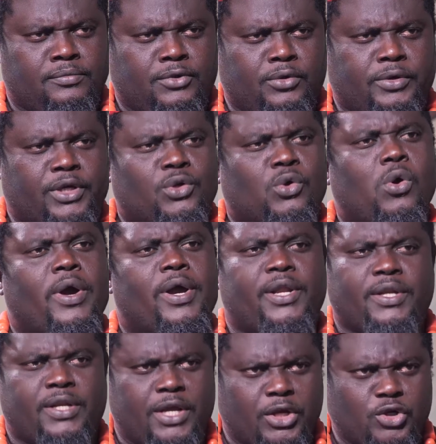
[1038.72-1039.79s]
You can go ahead
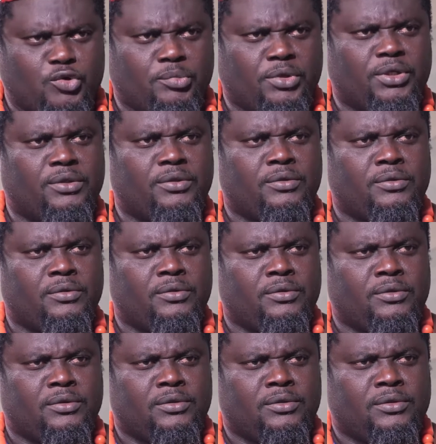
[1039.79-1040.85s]
and hate me.
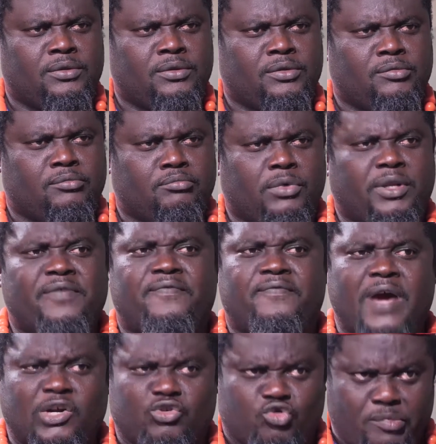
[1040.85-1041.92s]
But the
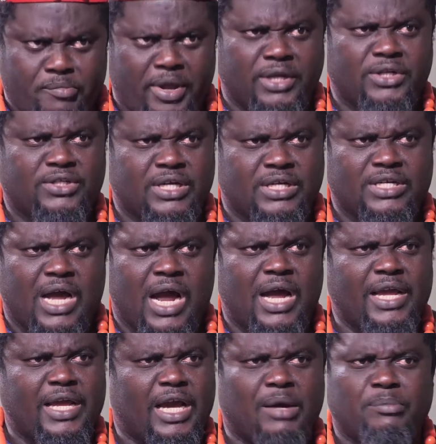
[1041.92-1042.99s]
fact remains that
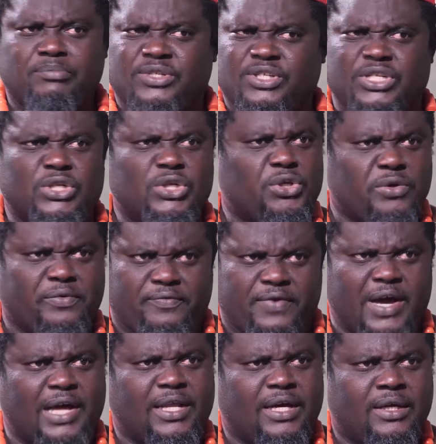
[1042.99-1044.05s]
I am still your
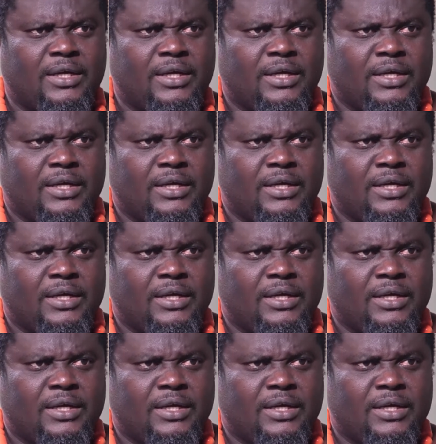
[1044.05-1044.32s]
father,